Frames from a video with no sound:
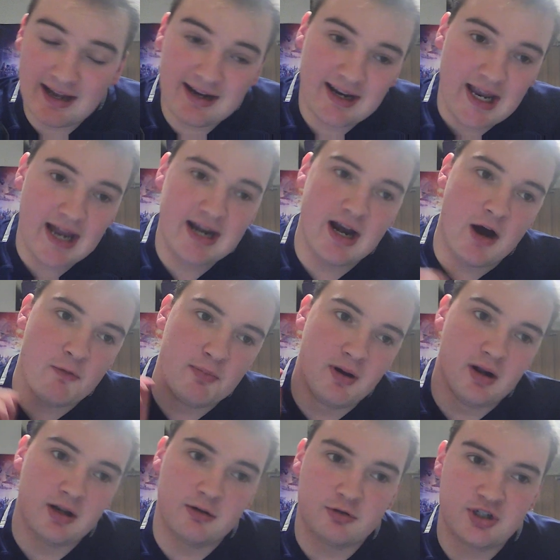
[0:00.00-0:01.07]
again, I'll put a
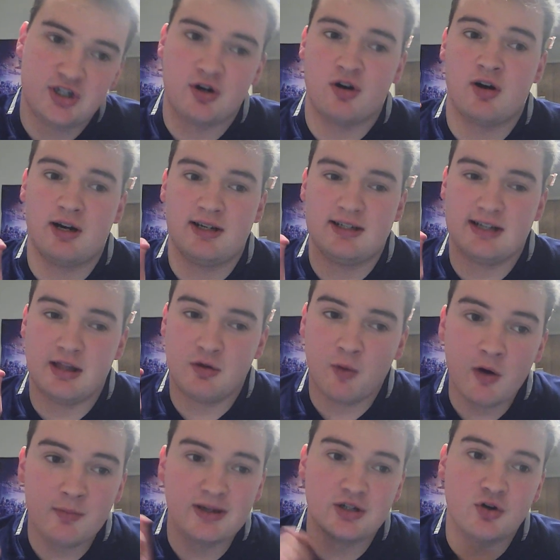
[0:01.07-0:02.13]
little star and say there will
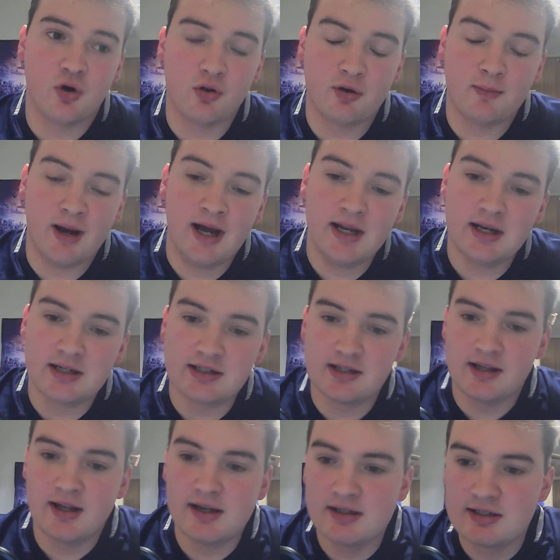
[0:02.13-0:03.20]
be Scotland bias in
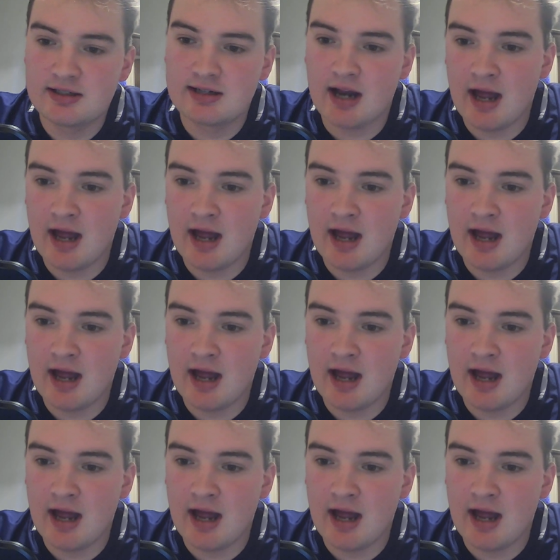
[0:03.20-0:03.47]
this.